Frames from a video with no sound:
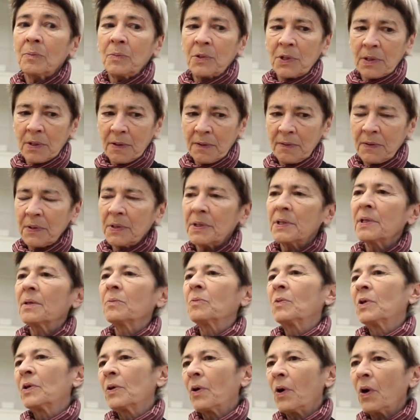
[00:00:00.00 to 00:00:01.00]
observers
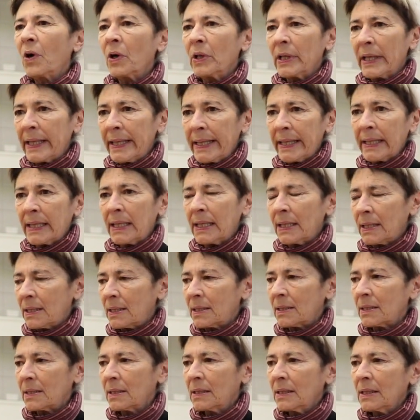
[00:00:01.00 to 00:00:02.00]
and we're all in
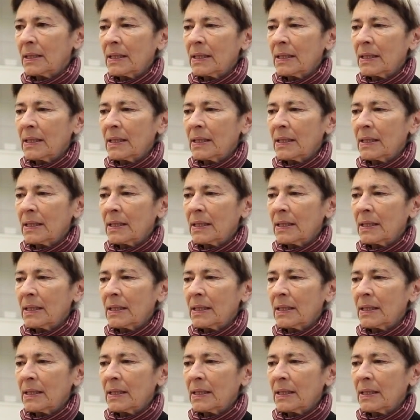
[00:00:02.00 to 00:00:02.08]
it.